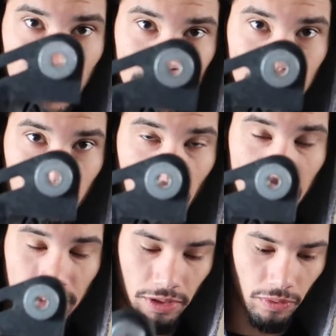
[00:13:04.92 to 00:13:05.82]
has this
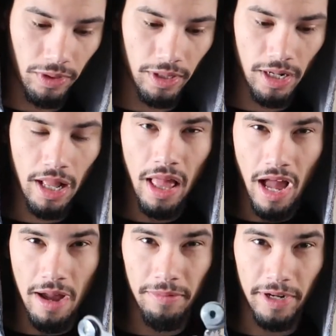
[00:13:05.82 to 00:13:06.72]
plastic one.
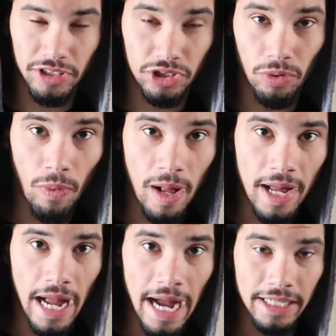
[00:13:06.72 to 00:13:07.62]
I'm not sure
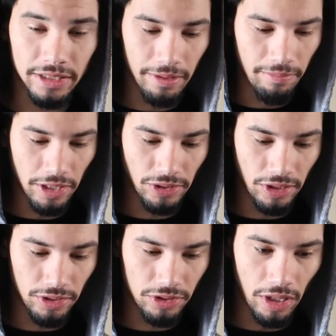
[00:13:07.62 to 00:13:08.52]
why. I actually
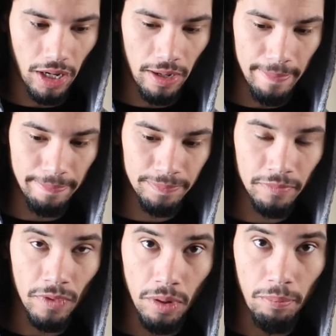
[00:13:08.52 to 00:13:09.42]
messaged
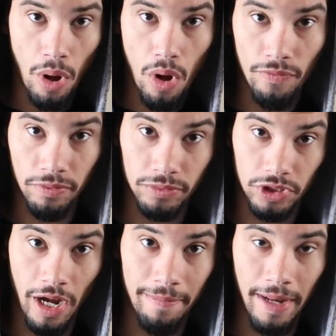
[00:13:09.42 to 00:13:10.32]
Paul from
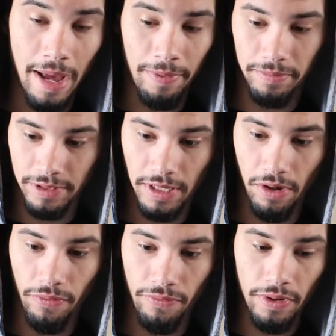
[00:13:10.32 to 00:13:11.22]
ShopDAP
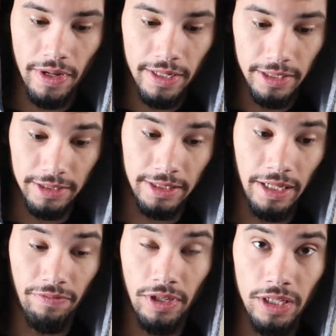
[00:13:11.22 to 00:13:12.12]
himself to
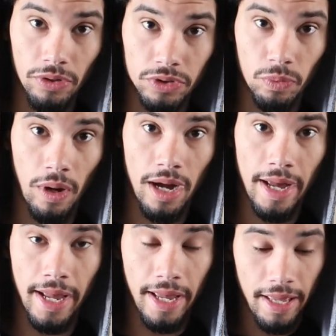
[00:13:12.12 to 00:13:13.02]
see if he knows
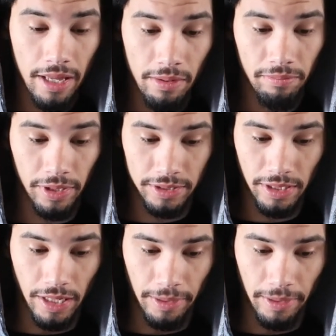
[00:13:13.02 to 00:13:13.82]
why, but